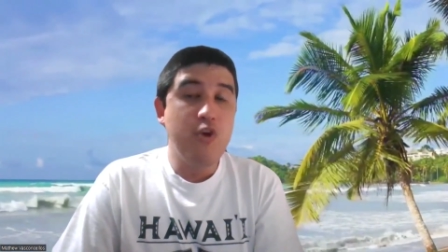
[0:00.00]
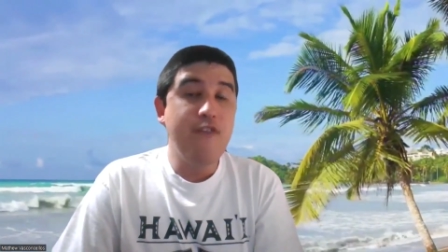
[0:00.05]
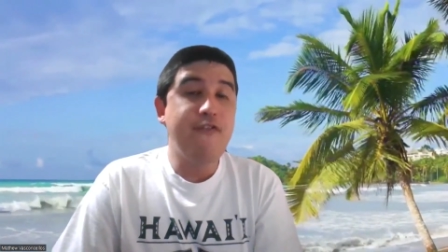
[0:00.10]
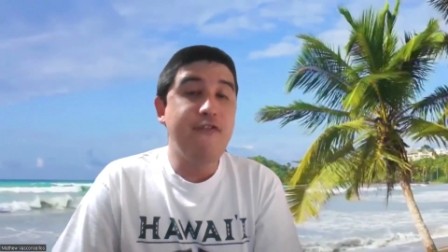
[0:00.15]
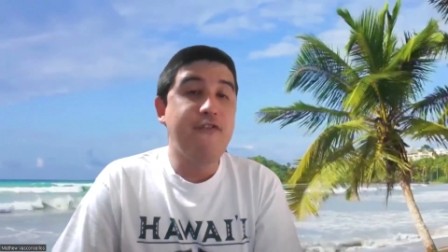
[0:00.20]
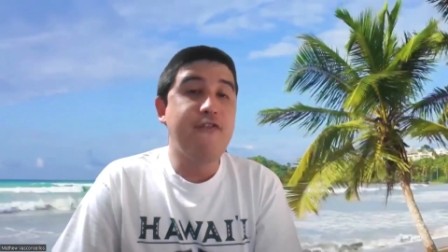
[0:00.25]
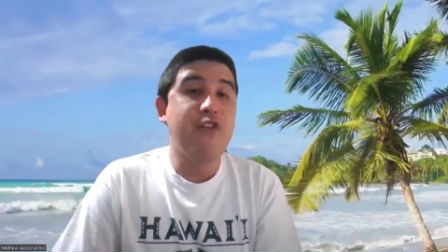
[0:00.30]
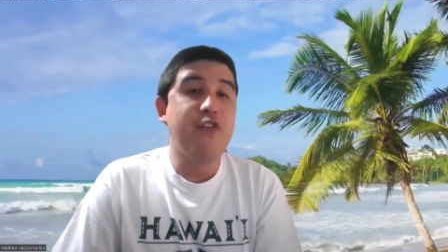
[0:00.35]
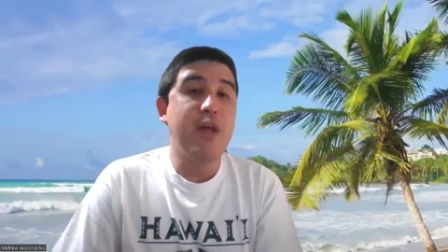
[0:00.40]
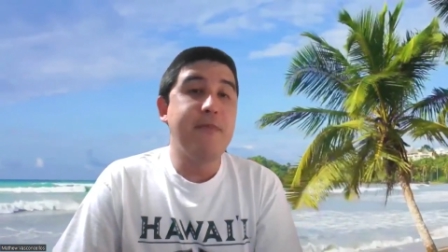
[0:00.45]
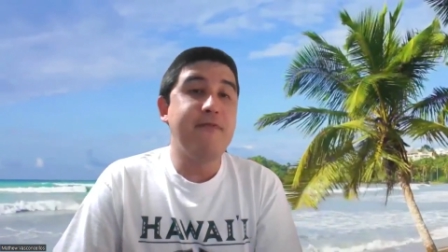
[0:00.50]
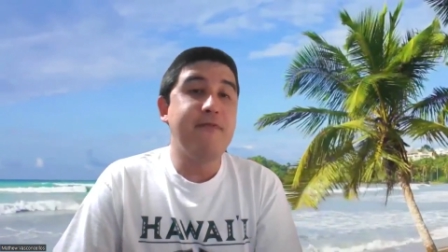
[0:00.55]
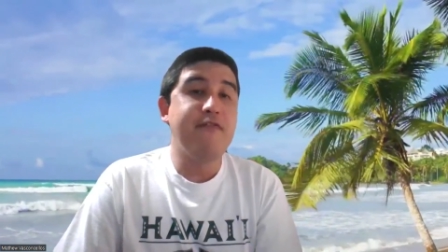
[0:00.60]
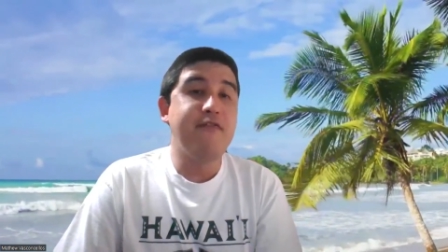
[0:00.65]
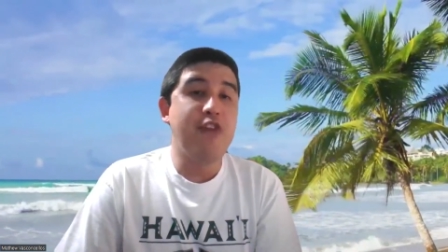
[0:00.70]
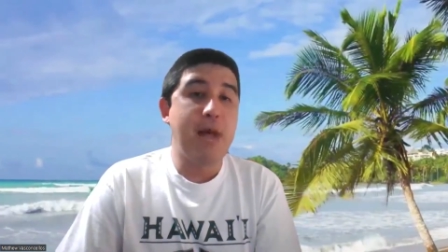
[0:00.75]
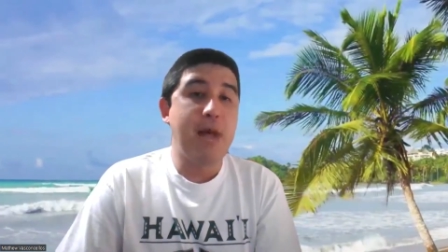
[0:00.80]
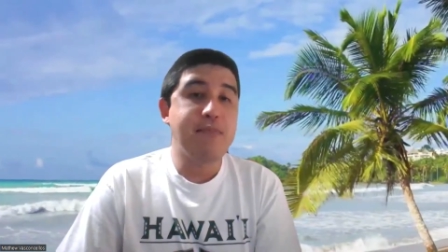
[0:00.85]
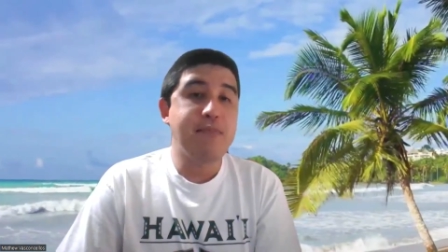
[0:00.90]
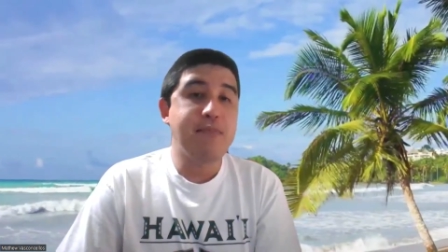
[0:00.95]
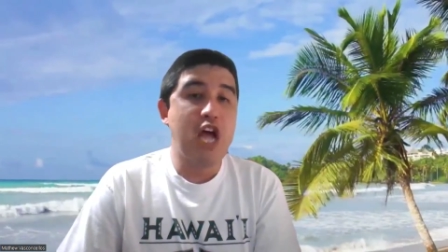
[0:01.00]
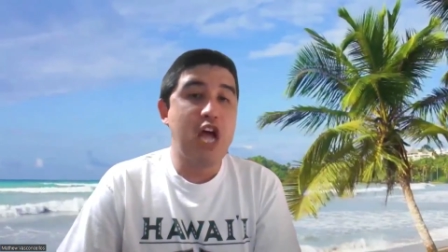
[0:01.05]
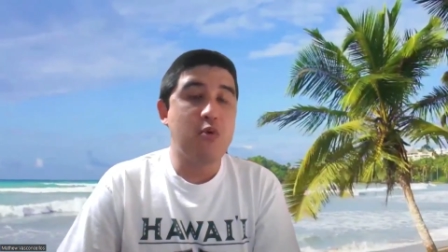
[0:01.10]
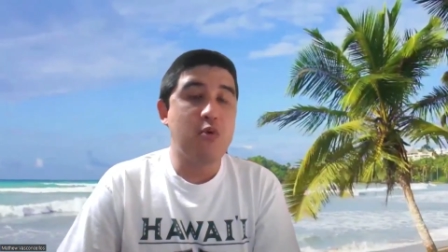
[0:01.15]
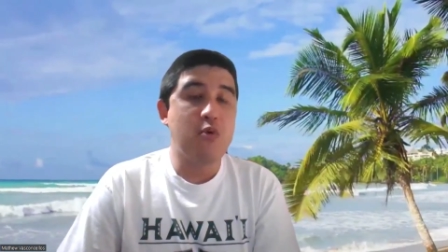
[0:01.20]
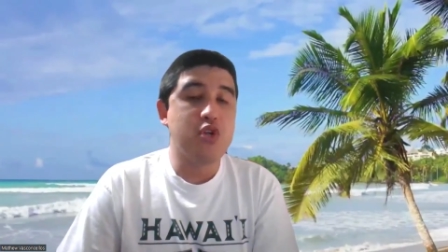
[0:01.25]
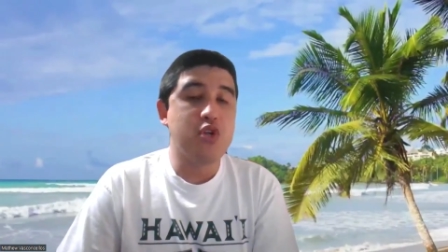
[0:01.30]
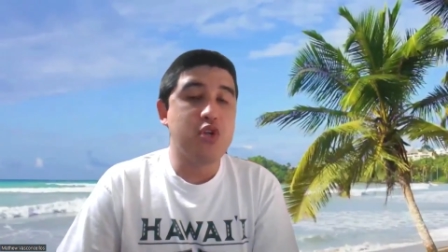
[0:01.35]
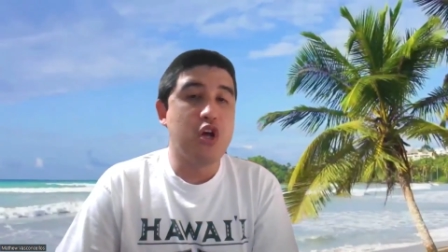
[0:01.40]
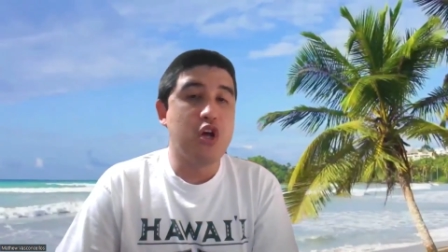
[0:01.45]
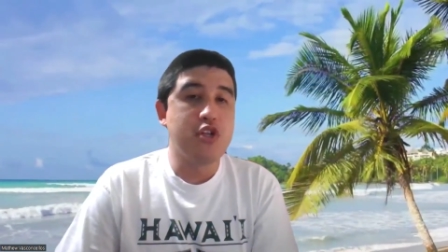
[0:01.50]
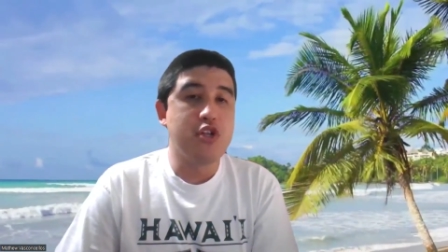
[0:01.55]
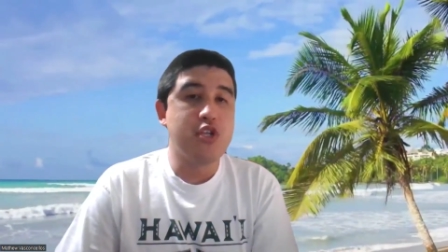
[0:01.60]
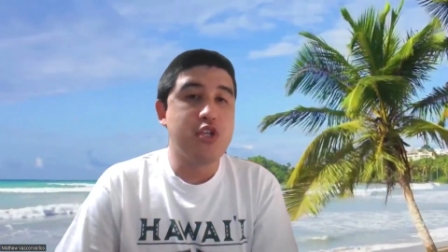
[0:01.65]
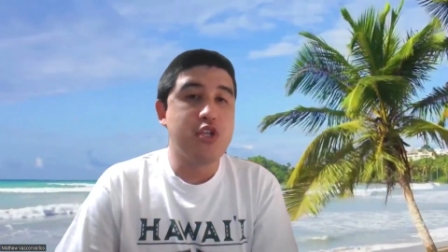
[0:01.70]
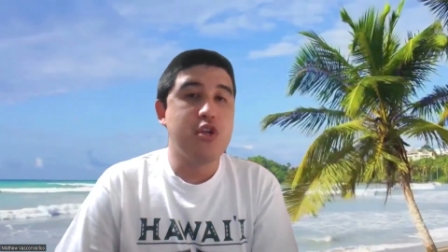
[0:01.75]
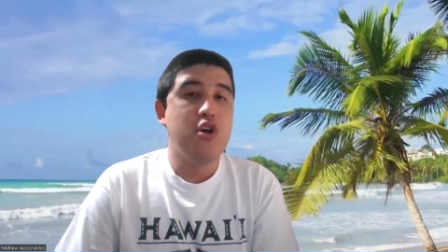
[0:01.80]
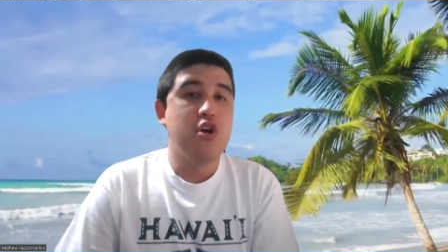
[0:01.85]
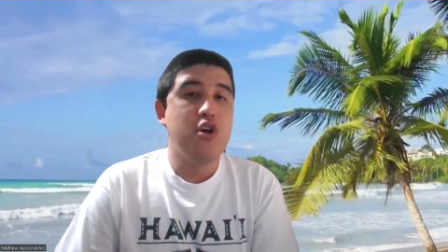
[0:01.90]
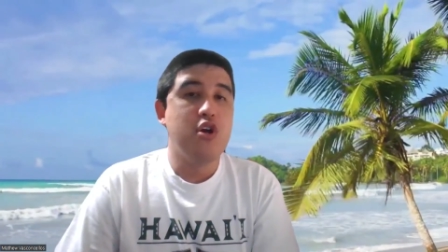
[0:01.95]
we flip-flopped that
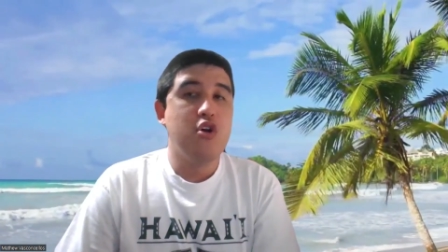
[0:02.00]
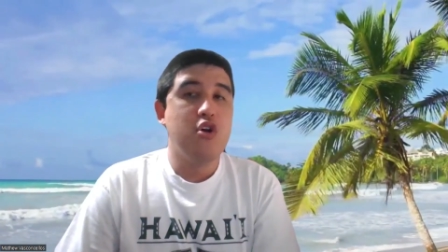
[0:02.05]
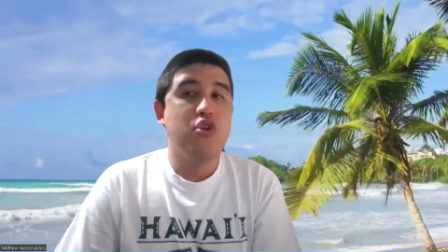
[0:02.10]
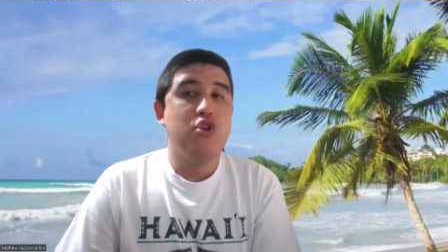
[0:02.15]
results,